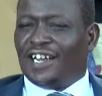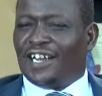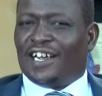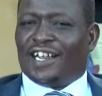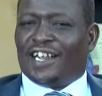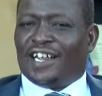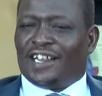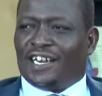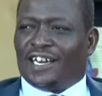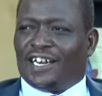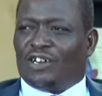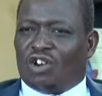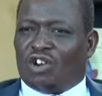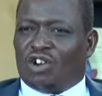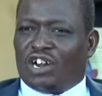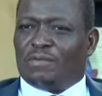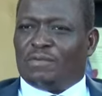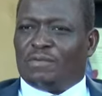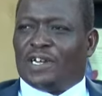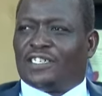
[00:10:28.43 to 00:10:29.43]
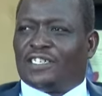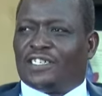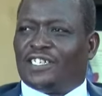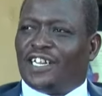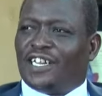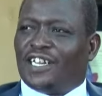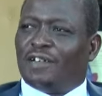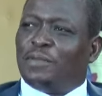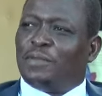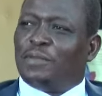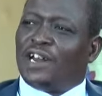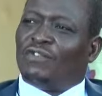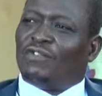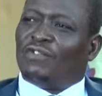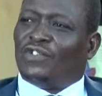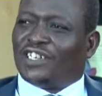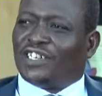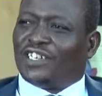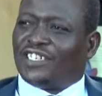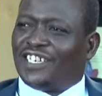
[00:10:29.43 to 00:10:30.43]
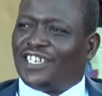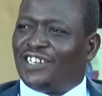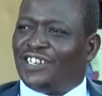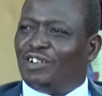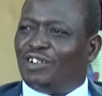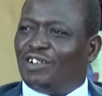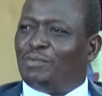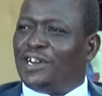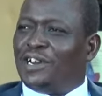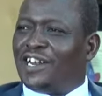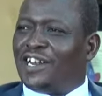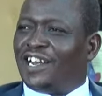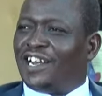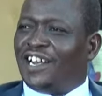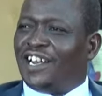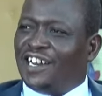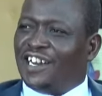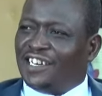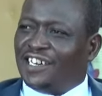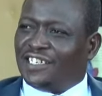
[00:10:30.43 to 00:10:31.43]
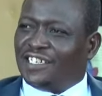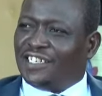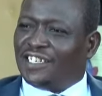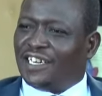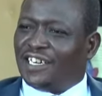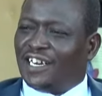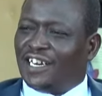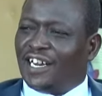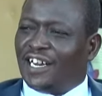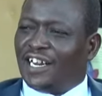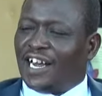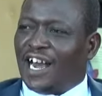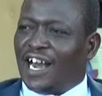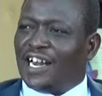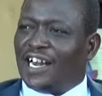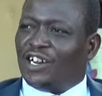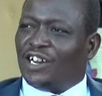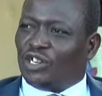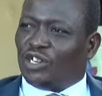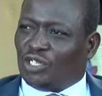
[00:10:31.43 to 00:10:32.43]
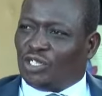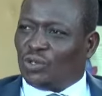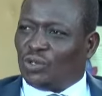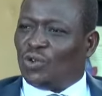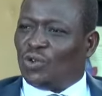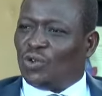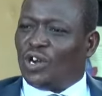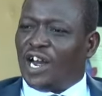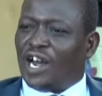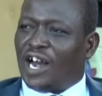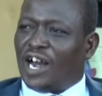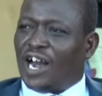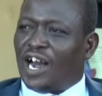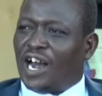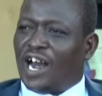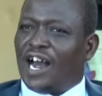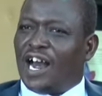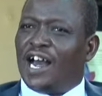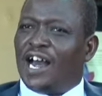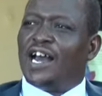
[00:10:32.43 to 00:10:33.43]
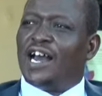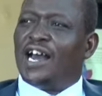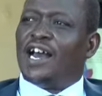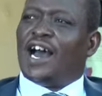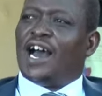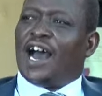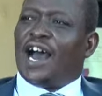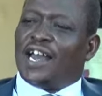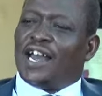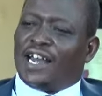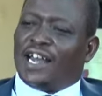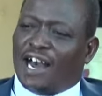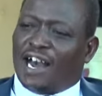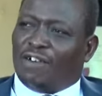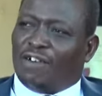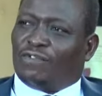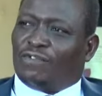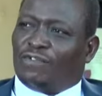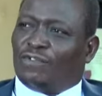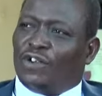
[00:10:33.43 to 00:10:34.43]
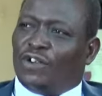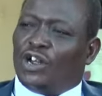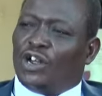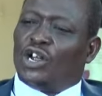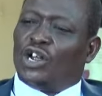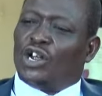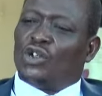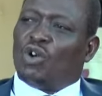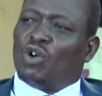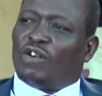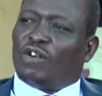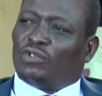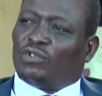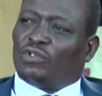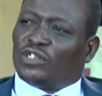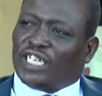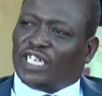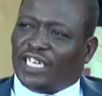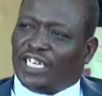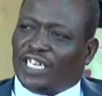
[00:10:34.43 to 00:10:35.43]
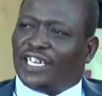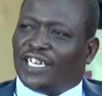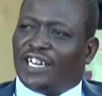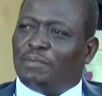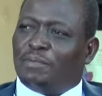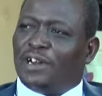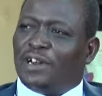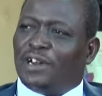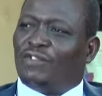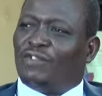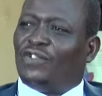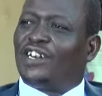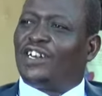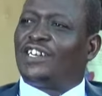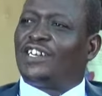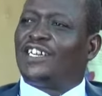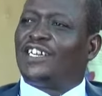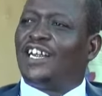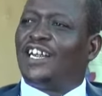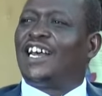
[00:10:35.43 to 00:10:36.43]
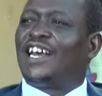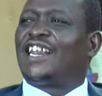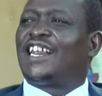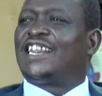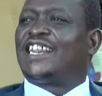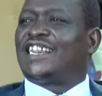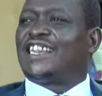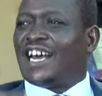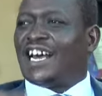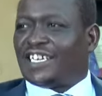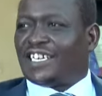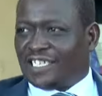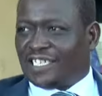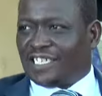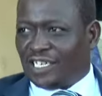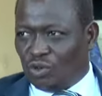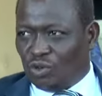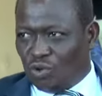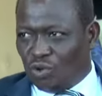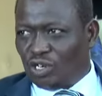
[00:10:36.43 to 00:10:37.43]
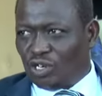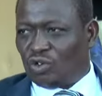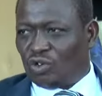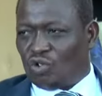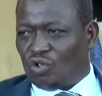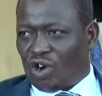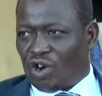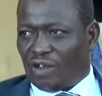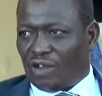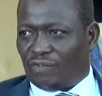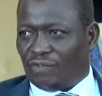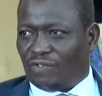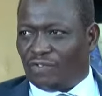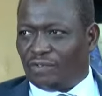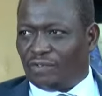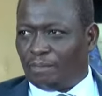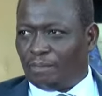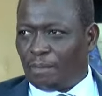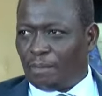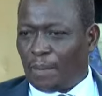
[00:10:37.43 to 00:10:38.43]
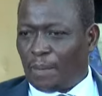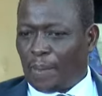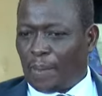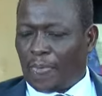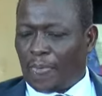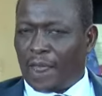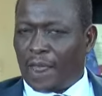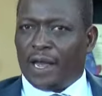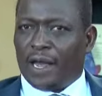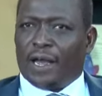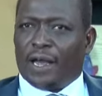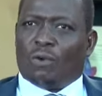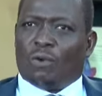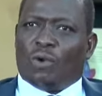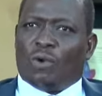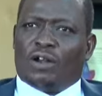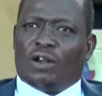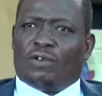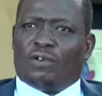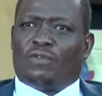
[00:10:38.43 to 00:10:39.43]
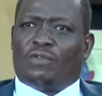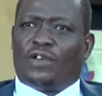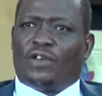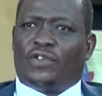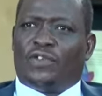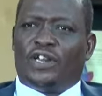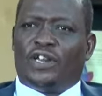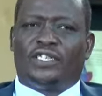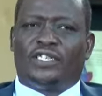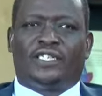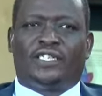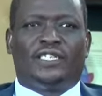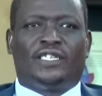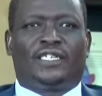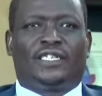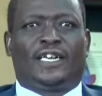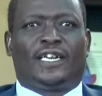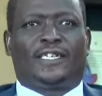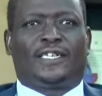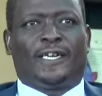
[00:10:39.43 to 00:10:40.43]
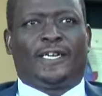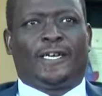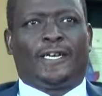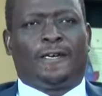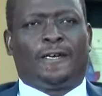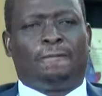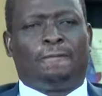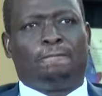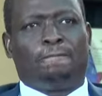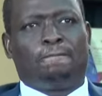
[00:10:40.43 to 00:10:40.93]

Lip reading: the donor must see the benefits you are bringing in, and also you have to see the benefit that you want to drive. One of the things is that the